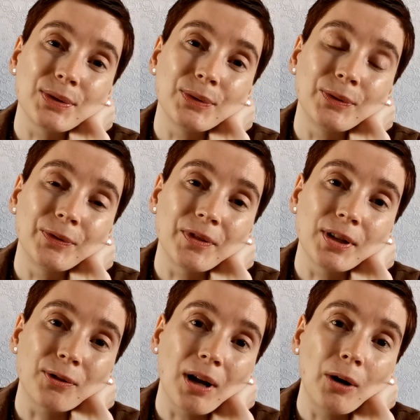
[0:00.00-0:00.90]
to
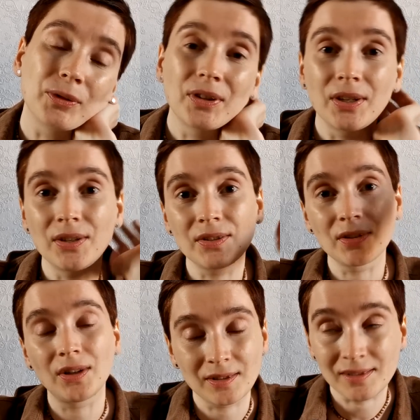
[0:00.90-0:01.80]
figure out
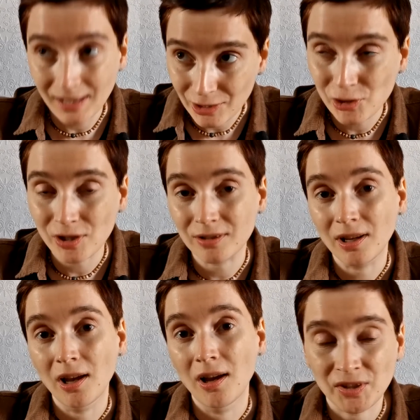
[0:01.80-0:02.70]
the
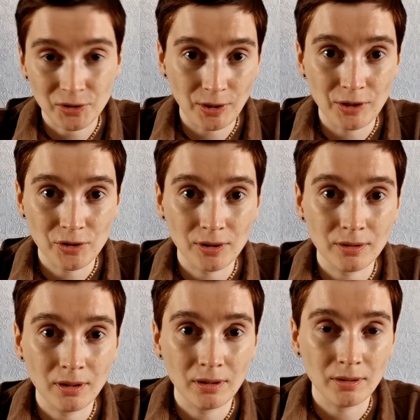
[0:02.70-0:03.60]
succession
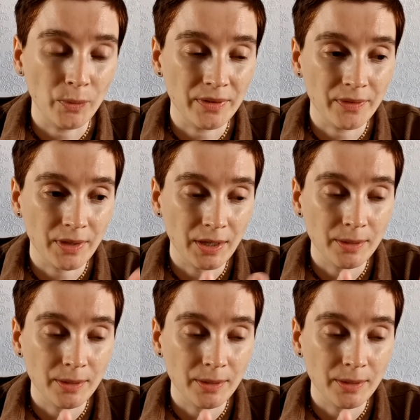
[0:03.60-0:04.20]
situation with